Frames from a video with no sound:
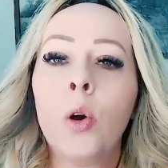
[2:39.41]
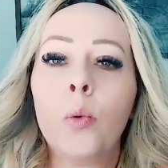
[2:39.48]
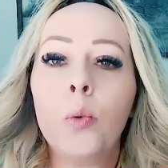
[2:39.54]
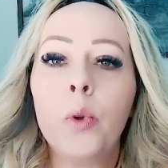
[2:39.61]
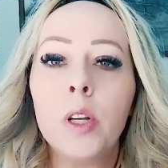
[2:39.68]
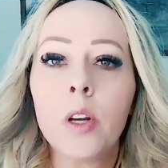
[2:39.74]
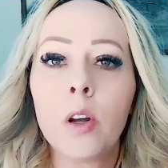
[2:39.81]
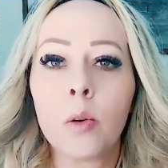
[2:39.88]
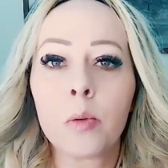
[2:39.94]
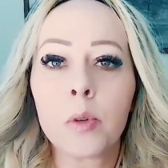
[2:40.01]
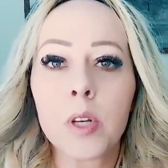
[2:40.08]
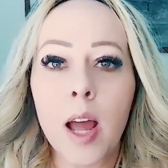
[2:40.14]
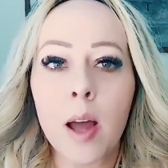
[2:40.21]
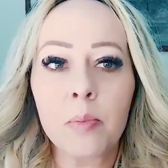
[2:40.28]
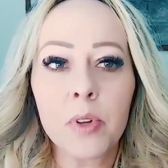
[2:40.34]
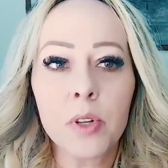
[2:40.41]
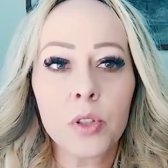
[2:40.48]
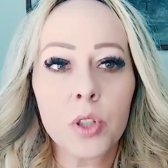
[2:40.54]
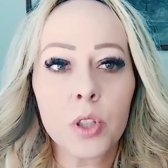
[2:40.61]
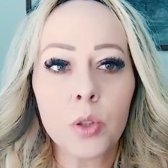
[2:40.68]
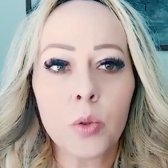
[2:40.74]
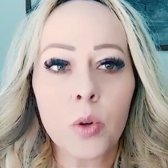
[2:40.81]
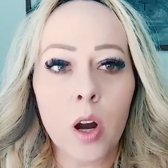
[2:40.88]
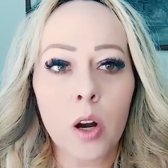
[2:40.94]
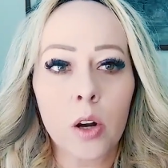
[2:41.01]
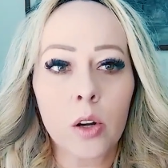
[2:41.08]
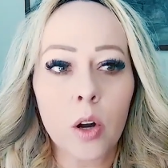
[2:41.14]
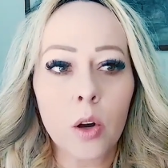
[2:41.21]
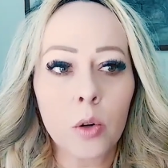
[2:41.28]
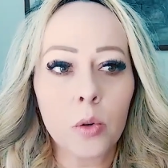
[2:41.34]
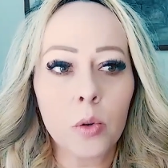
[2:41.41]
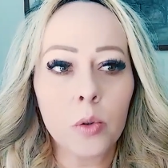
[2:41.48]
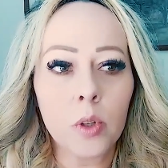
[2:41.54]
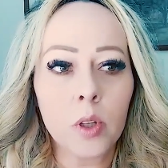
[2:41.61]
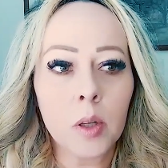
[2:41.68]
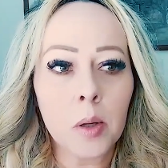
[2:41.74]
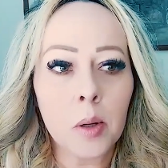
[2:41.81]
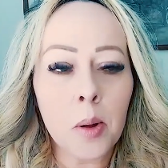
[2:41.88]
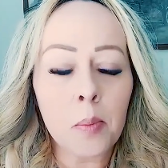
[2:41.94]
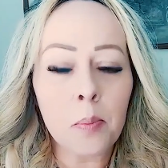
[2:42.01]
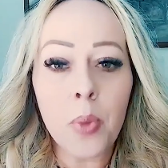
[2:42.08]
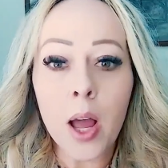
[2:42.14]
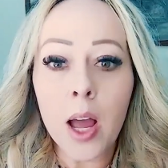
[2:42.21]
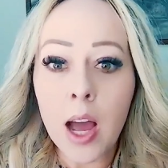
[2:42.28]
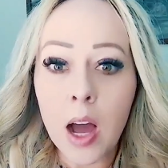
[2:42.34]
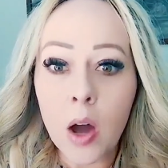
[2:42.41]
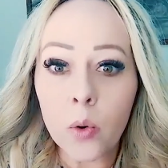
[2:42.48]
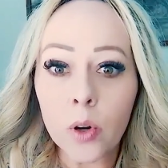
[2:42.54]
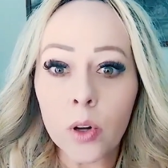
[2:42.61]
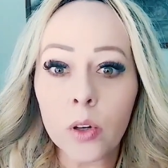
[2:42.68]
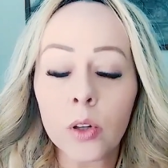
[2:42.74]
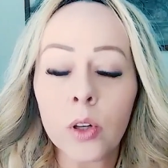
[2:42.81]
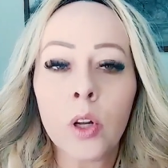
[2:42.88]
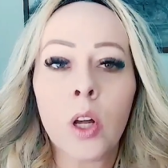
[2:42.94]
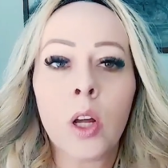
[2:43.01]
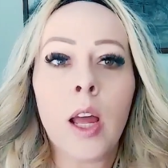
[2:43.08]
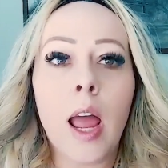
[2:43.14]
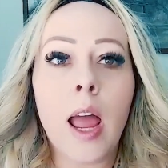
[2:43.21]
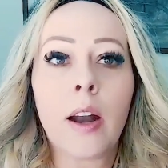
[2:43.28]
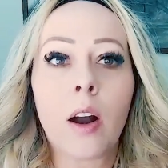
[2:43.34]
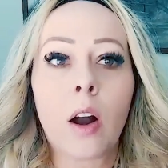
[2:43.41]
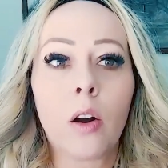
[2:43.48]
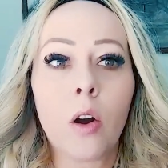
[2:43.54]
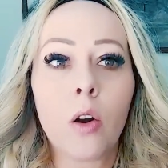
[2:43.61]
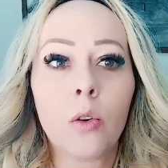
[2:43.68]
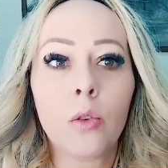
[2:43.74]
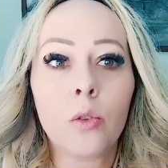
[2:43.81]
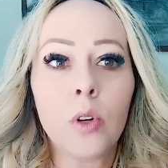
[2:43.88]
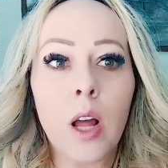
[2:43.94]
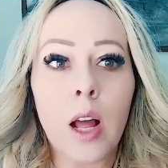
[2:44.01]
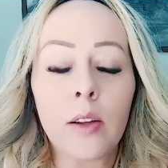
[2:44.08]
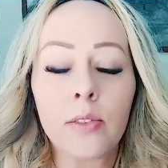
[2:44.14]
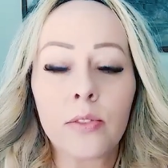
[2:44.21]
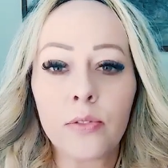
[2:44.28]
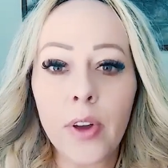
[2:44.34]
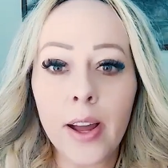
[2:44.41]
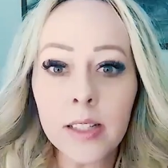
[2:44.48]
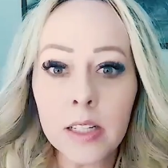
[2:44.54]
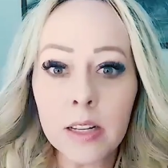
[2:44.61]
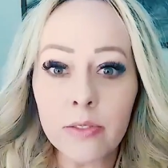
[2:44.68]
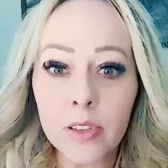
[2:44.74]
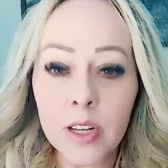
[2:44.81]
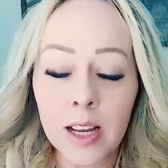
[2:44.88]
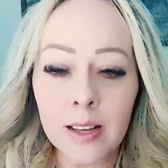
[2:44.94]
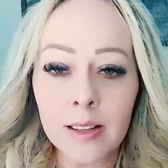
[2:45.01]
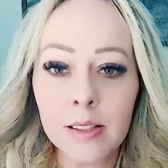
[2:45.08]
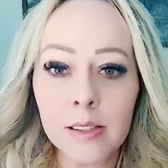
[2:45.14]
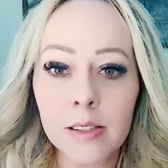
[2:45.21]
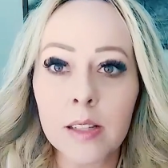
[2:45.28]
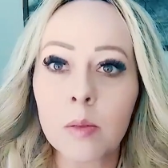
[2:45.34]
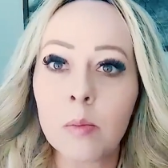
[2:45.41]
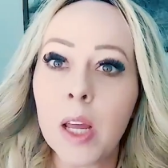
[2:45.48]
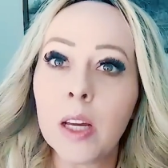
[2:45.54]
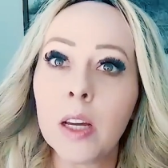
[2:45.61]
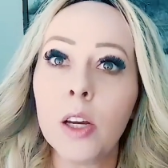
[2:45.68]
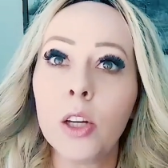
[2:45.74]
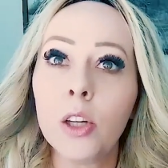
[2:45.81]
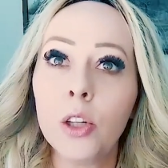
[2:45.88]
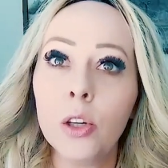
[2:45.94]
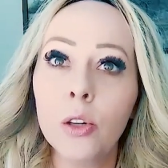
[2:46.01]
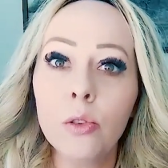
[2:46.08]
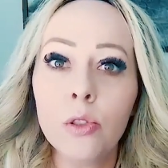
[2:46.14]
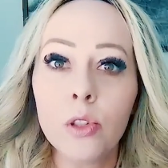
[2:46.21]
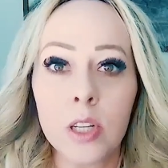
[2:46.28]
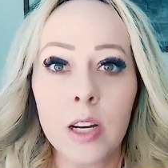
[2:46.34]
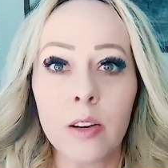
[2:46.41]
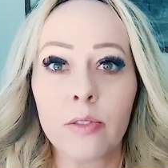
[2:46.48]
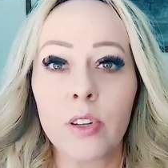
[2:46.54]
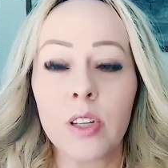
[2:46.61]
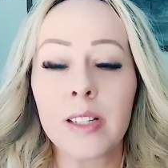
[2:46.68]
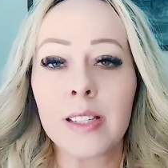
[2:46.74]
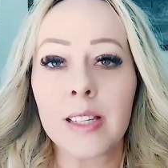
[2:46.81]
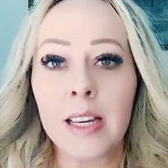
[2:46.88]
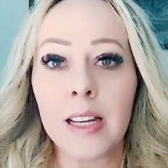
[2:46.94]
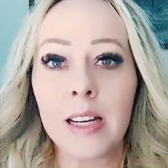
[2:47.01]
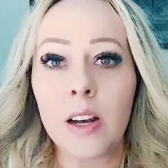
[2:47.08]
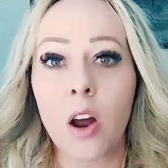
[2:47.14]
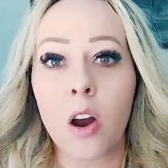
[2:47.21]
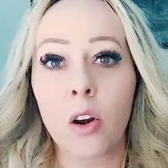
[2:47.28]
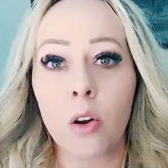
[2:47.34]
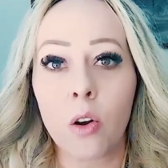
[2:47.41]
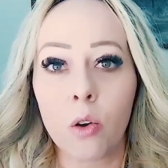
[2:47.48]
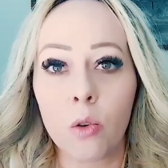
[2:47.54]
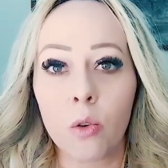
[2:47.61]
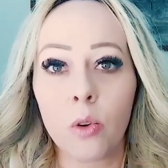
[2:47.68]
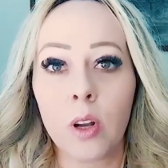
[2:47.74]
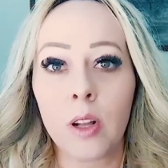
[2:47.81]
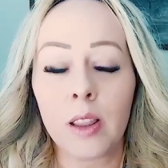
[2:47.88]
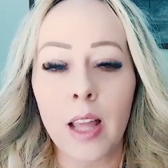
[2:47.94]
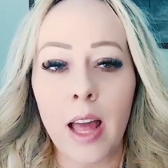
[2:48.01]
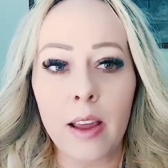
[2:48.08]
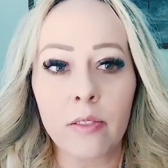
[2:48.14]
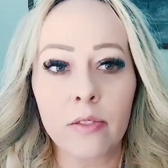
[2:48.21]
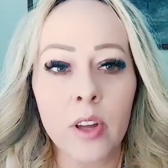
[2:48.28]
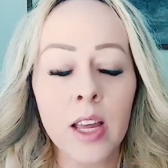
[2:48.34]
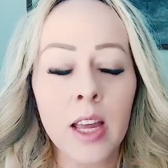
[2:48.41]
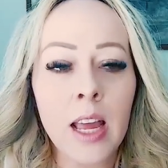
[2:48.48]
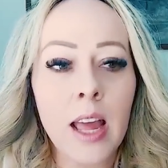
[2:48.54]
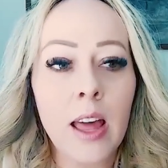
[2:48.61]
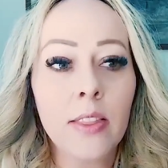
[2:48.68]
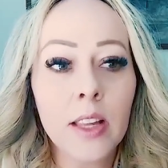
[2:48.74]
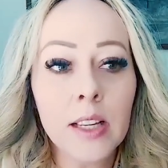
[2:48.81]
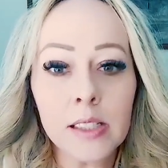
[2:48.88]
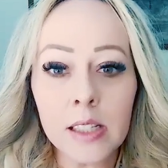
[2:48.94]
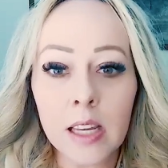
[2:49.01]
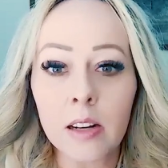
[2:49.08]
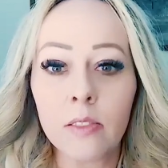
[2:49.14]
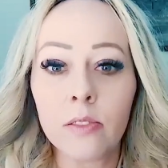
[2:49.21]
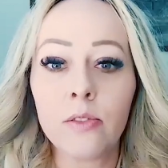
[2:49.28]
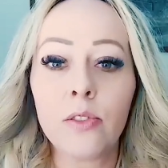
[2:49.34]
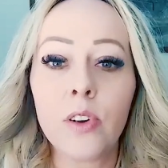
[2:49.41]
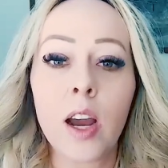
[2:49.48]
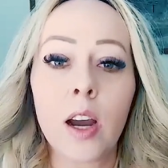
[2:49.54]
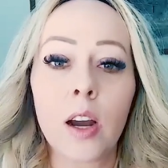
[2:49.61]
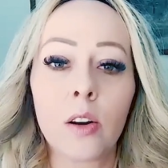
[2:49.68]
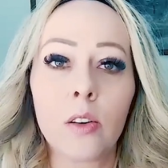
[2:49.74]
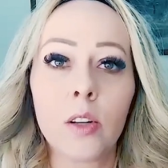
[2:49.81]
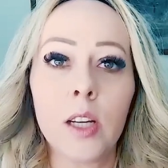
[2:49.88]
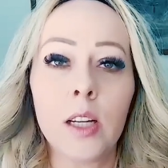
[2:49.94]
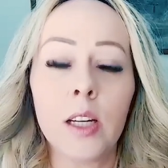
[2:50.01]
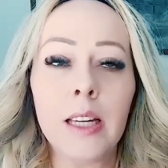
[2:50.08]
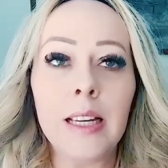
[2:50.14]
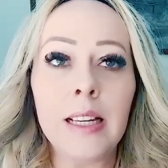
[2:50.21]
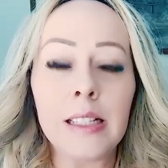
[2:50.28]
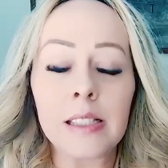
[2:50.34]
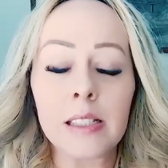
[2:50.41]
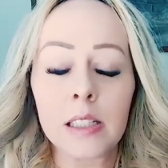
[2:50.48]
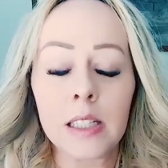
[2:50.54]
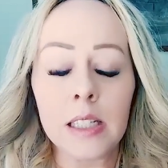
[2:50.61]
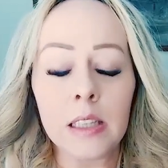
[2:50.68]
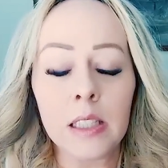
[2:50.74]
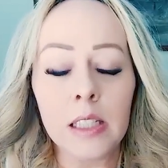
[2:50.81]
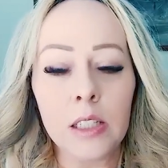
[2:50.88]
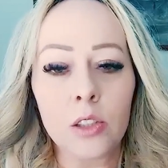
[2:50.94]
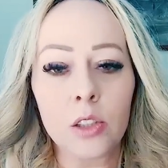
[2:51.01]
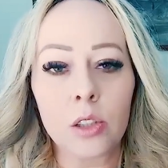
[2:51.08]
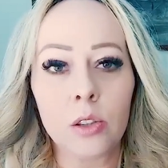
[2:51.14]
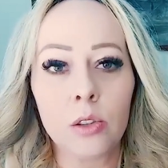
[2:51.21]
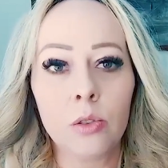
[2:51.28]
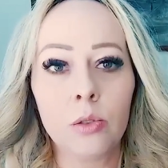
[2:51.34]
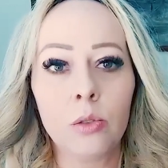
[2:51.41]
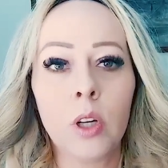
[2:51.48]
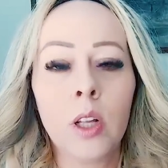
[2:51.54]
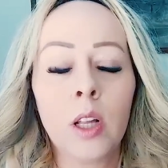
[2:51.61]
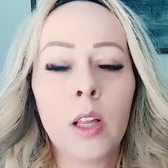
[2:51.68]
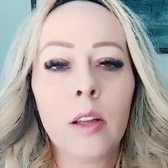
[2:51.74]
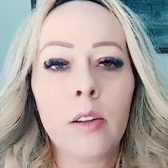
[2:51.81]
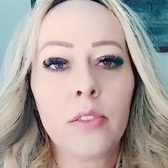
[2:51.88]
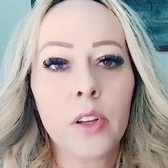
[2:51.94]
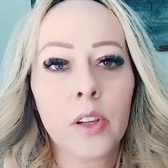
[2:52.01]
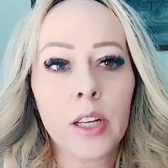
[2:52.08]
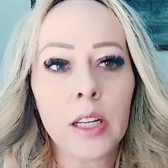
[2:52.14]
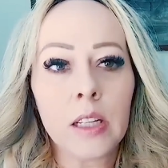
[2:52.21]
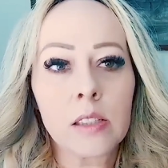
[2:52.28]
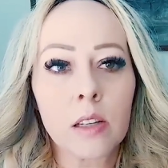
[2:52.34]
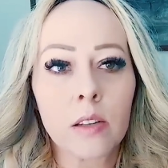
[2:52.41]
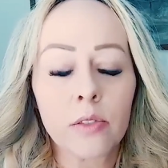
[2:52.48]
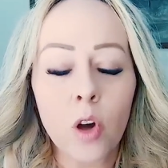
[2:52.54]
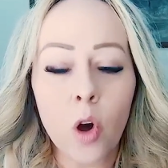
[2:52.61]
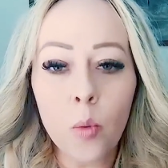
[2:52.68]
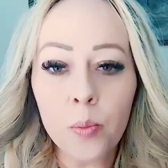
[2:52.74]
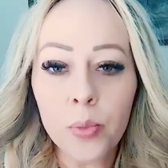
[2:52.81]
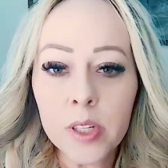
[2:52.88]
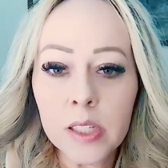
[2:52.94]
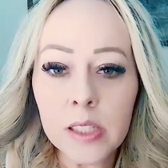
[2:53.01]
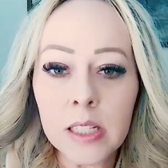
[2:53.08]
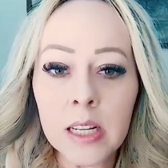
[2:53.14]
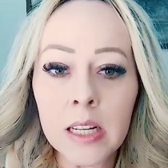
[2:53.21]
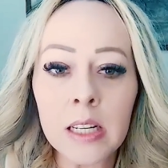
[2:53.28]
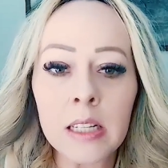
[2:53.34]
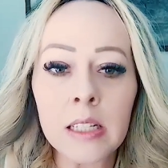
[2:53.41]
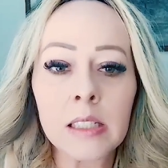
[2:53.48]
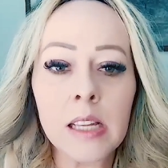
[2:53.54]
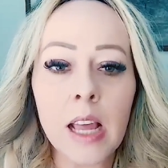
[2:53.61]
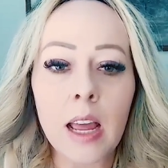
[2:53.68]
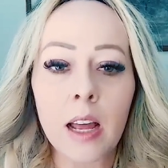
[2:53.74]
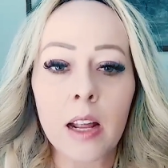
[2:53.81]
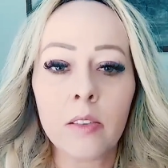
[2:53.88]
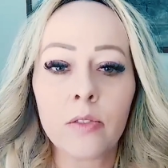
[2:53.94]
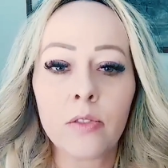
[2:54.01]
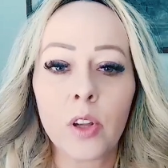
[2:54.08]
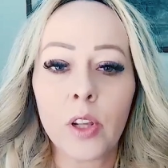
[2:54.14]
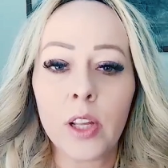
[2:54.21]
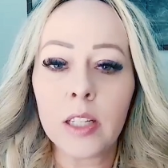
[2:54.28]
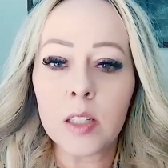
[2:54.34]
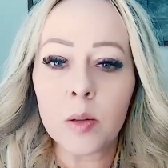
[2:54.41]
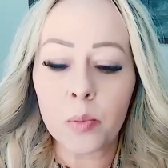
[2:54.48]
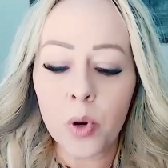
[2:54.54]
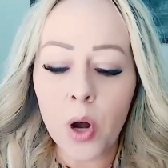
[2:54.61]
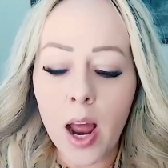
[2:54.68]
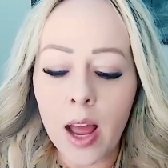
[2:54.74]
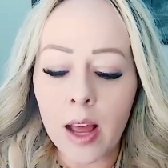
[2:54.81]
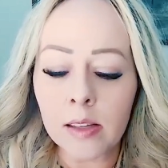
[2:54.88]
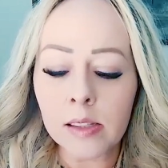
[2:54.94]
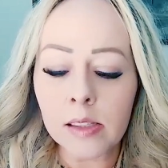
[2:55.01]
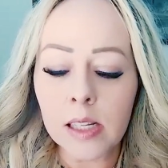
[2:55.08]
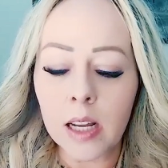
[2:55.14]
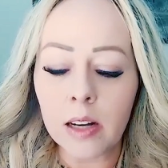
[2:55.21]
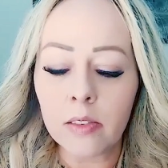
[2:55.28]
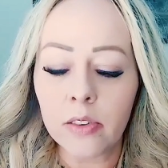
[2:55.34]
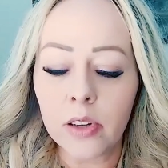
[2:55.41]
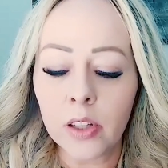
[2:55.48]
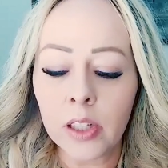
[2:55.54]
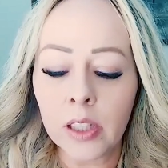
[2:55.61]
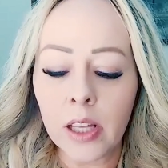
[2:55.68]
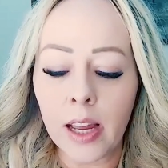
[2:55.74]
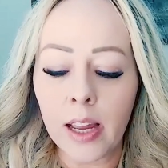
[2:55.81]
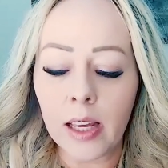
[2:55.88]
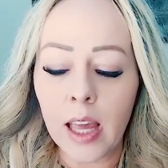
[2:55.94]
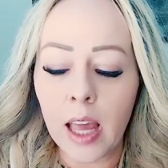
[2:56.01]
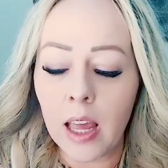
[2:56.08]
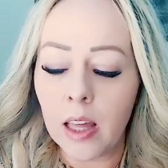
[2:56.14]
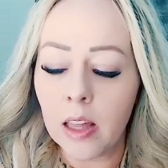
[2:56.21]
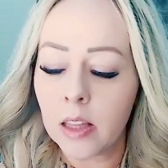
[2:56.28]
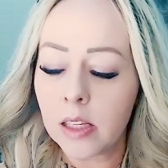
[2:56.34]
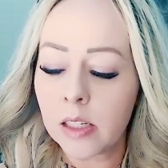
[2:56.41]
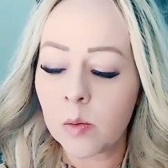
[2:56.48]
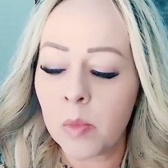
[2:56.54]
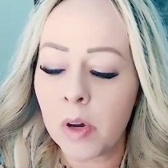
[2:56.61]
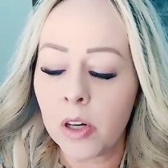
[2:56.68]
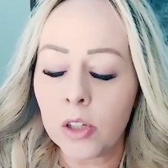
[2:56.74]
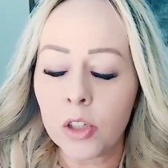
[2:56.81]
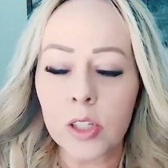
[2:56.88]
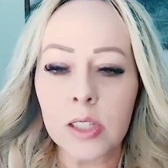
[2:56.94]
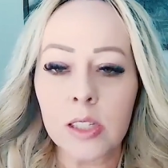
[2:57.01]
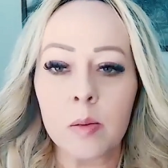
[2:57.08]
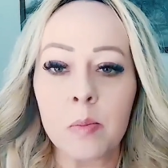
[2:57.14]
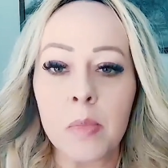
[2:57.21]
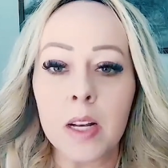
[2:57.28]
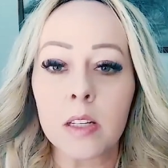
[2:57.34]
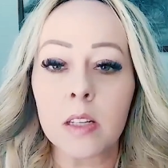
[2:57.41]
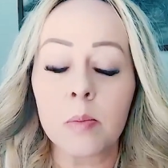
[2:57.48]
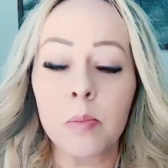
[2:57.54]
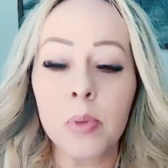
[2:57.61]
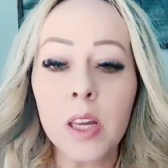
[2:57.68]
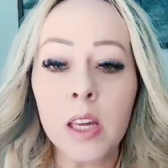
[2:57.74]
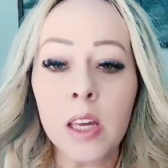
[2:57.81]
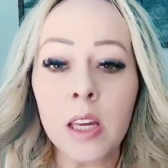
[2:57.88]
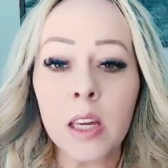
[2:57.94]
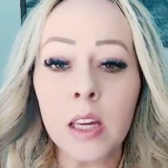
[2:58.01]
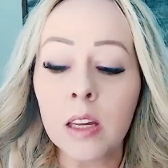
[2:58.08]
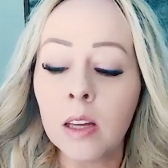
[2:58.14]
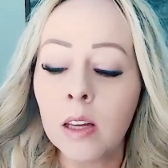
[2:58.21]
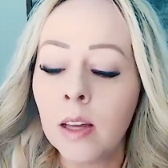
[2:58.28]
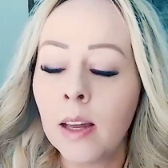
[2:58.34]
We don't tap into our own power and our own effectiveness to make a huge difference in our own life. And this can very easily lead to feelings of hopelessness and feeling depressed and feeling like, hey, this marriage isn't meant to be,